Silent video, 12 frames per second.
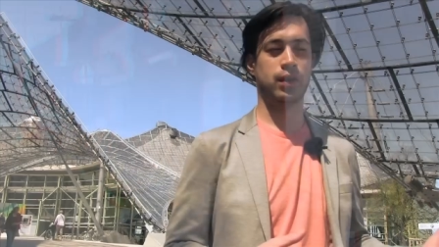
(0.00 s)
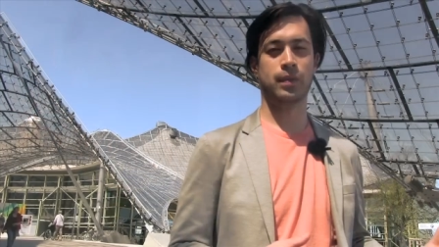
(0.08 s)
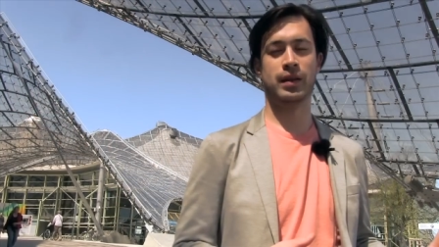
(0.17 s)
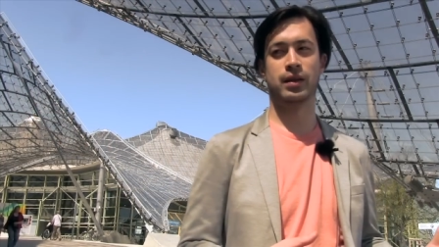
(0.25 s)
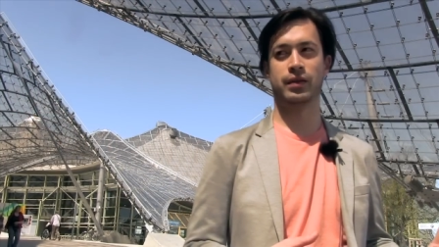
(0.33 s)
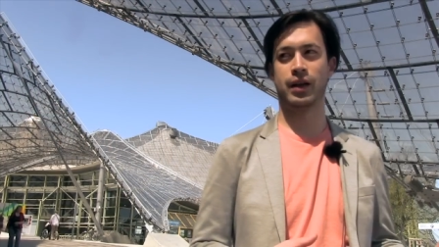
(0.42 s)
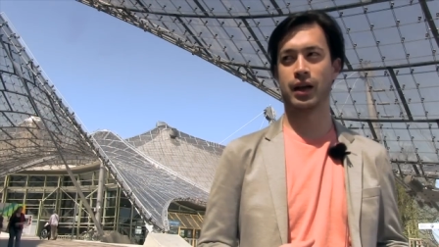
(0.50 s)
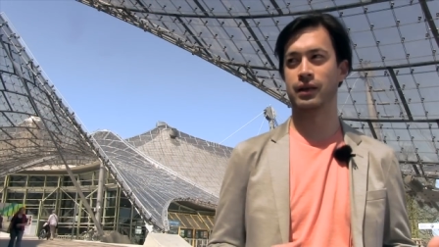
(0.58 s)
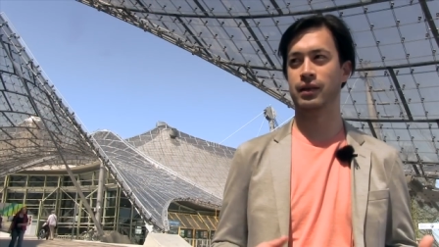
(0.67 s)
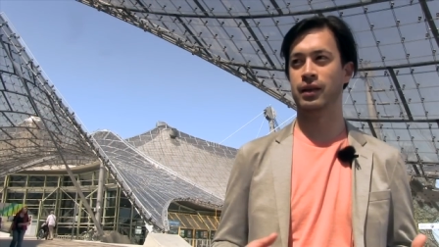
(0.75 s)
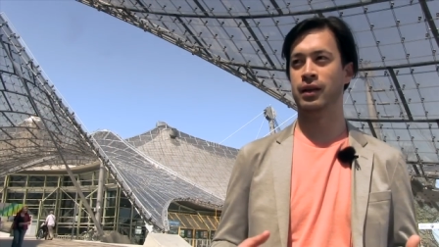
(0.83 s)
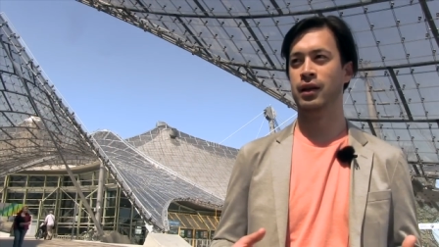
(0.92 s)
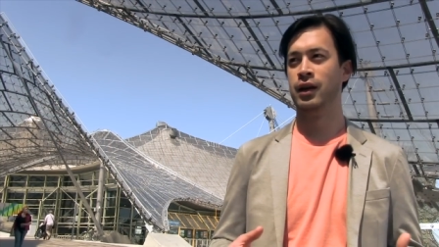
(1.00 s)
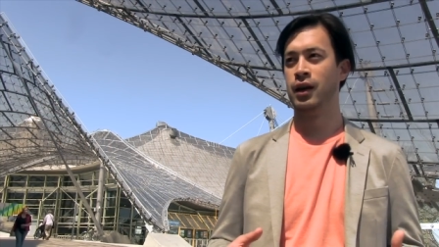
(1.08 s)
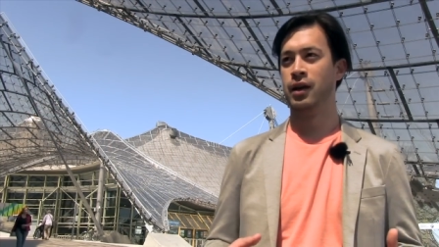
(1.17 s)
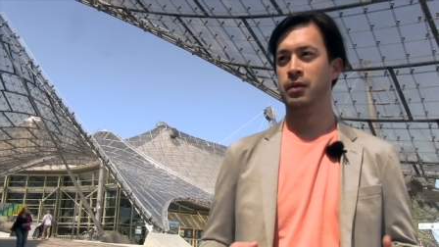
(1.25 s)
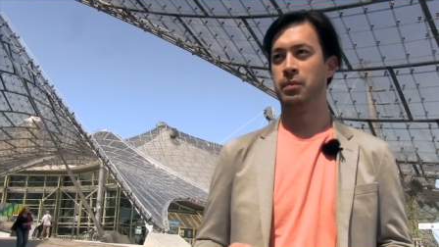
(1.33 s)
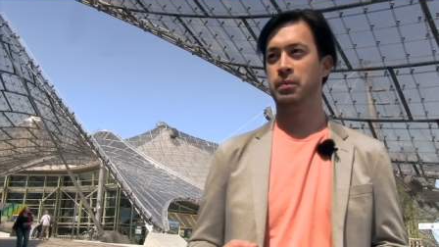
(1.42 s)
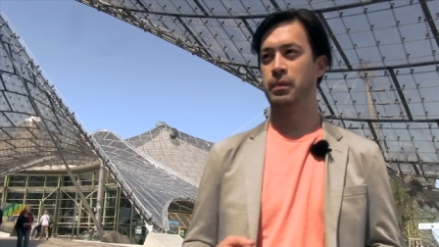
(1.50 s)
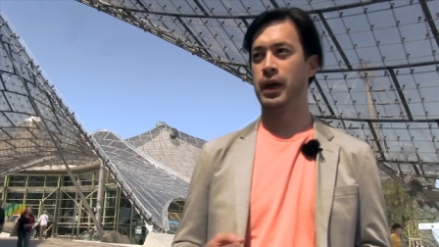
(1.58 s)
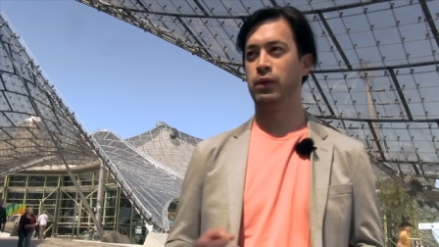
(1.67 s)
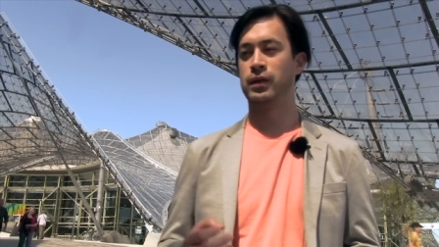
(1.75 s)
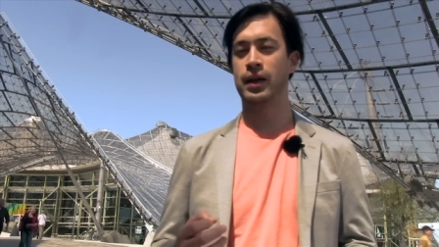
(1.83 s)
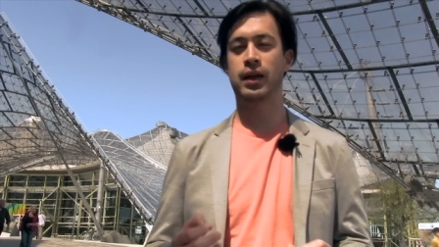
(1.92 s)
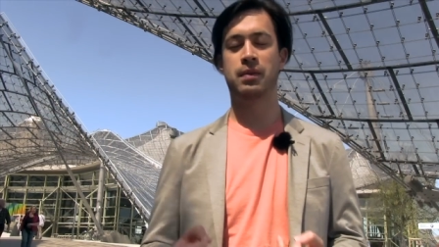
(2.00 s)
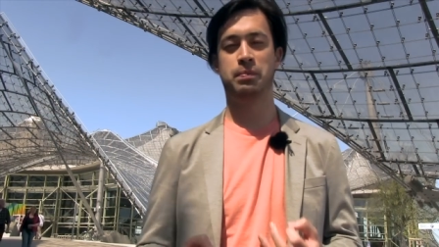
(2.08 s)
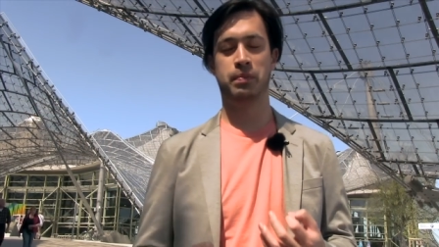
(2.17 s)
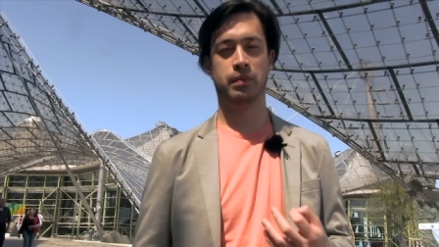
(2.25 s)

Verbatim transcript: with augmented reality, it will take